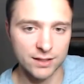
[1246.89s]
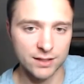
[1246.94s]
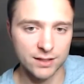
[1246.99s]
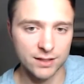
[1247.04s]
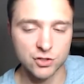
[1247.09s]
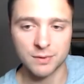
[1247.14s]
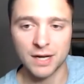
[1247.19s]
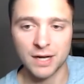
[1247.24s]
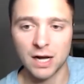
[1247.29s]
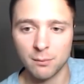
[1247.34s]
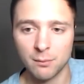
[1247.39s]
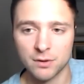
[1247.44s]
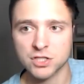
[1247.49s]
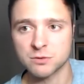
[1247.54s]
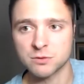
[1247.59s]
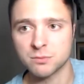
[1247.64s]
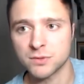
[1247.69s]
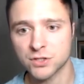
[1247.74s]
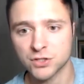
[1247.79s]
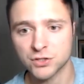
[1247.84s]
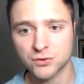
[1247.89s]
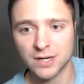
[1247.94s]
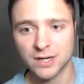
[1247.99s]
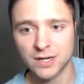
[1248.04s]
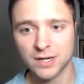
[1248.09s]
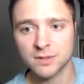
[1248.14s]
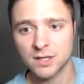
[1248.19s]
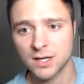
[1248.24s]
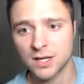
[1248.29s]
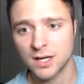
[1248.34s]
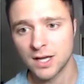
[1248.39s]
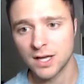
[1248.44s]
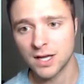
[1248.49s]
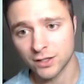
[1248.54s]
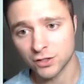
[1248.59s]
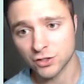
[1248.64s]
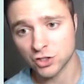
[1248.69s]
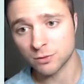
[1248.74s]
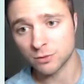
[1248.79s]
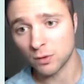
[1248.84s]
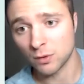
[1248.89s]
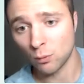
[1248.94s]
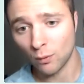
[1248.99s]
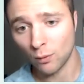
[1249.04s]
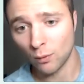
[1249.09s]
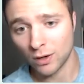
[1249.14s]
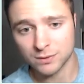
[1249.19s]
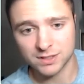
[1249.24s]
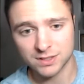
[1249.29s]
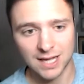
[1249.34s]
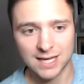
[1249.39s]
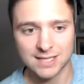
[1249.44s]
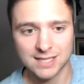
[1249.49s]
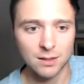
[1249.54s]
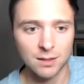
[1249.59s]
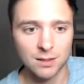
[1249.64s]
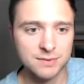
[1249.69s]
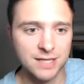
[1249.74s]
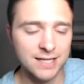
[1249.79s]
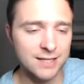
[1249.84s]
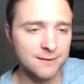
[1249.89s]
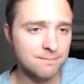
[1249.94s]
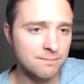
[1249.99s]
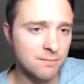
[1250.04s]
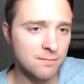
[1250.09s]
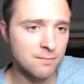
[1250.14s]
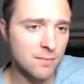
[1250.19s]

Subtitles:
It'll show me how much has been streamed. It'll show me when it was last updated.